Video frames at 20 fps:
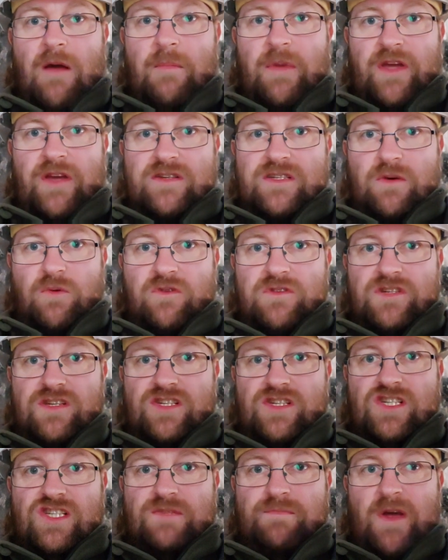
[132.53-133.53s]
because I want to
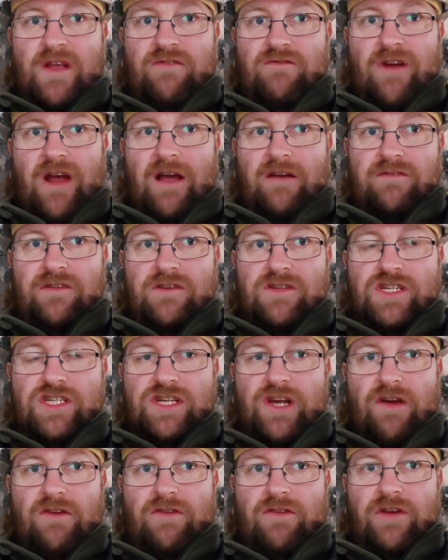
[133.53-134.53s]
spin round and
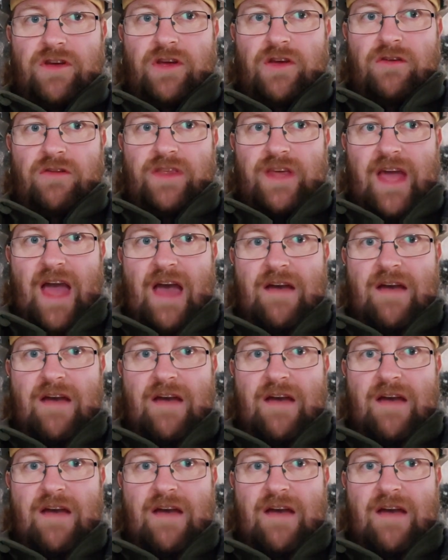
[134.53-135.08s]
show you the